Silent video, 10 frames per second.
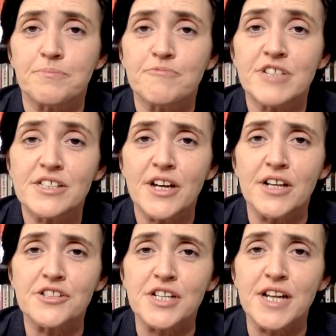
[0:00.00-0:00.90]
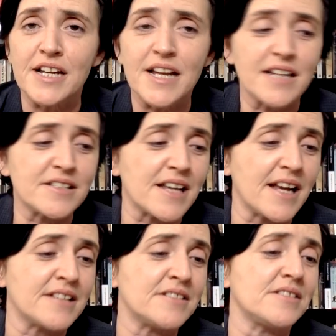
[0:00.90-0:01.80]
research
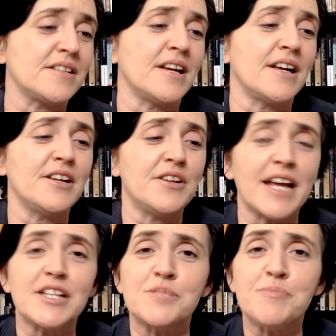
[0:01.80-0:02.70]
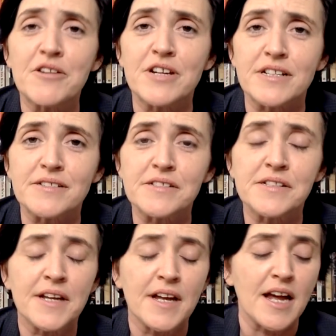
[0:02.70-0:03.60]
and
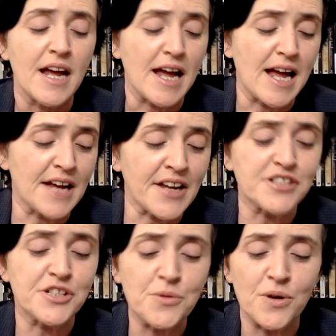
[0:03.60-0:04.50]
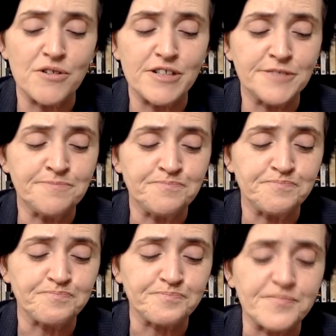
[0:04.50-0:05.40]
experience. And I do worry.
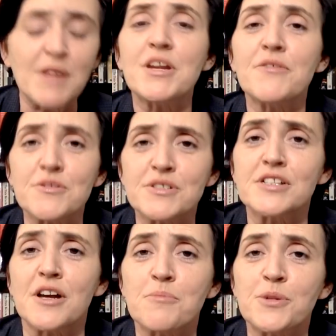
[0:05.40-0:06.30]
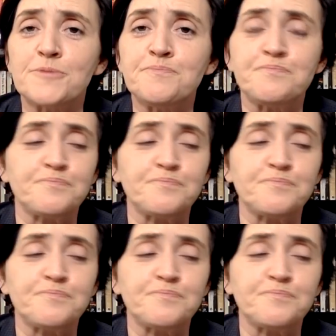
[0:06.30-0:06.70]
Let me give you an example.